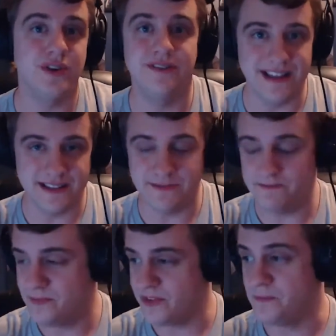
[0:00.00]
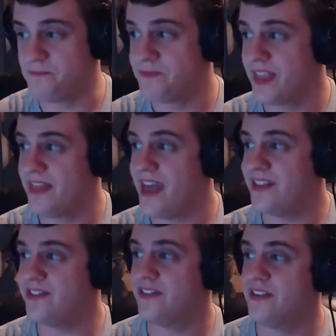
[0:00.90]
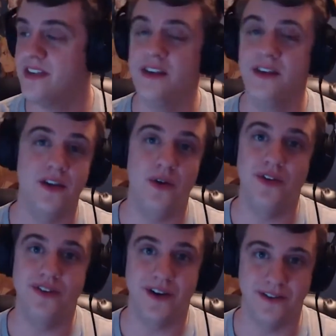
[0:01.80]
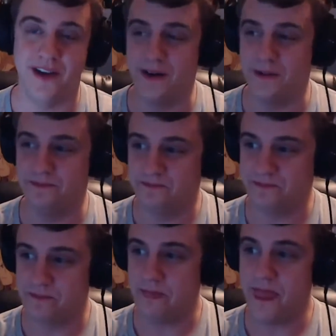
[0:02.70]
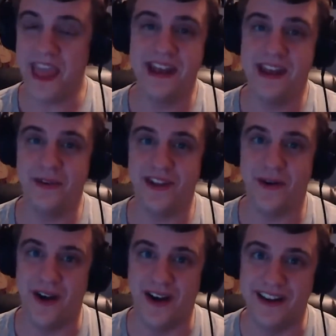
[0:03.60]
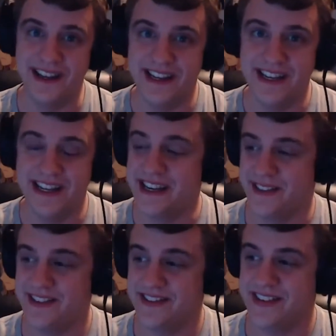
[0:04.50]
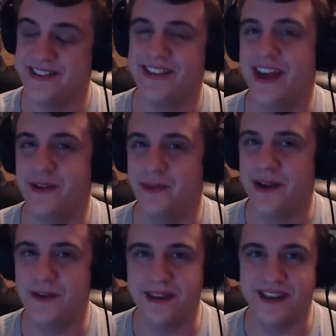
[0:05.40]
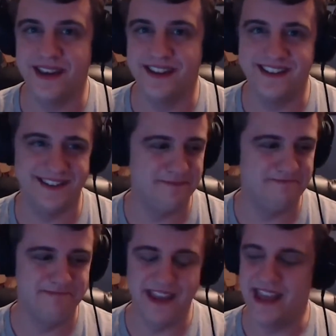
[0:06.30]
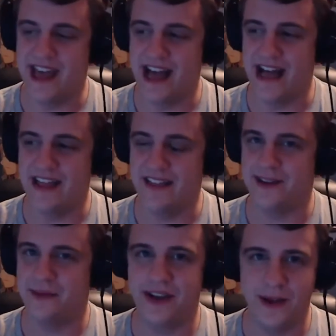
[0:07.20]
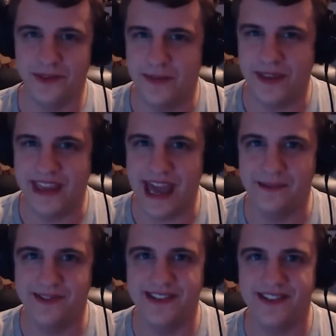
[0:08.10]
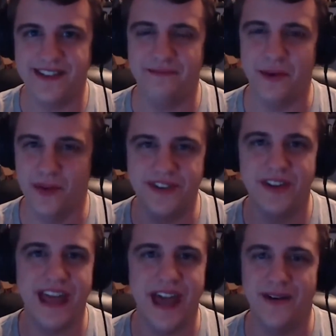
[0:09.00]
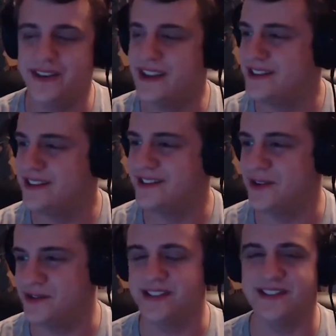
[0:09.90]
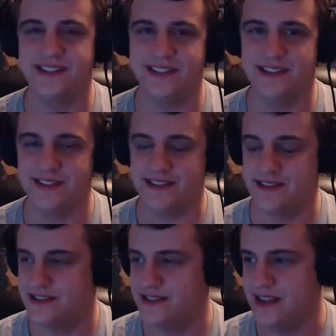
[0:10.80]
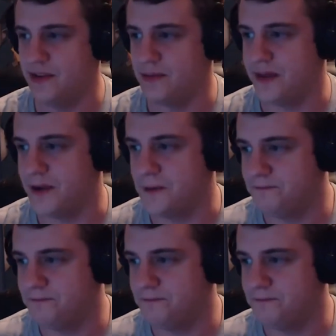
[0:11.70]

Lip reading: events. So that's good old Darth Vader. Now Sauron. Now this list is kind of weird because some of it comes from the games and stuff, but we're still counting it, so just stay with me here.